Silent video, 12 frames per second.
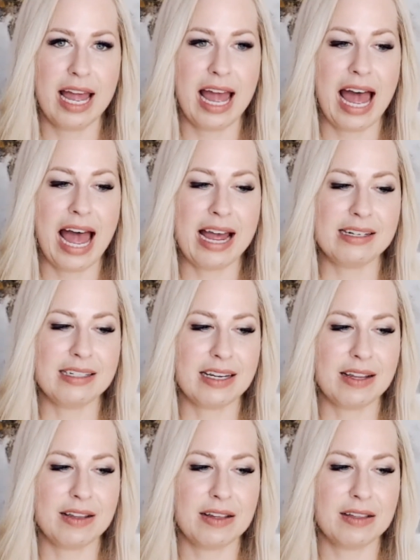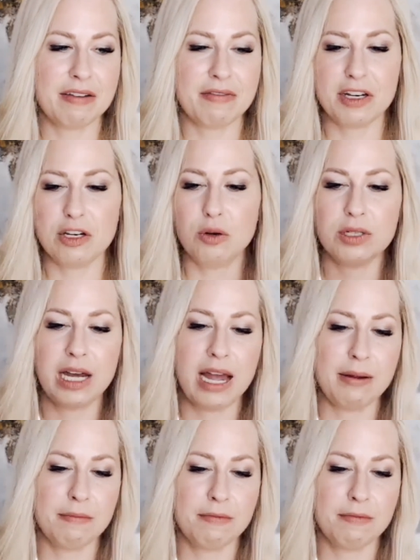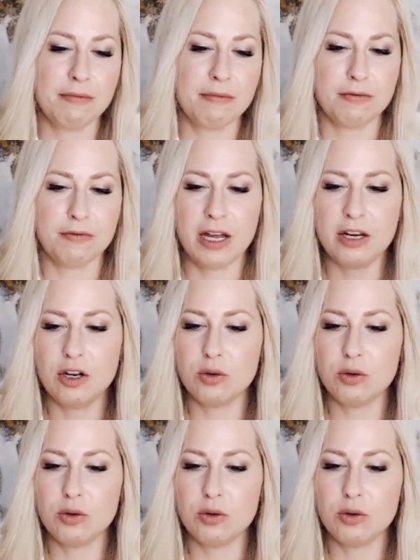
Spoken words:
And leaving no time for fun, no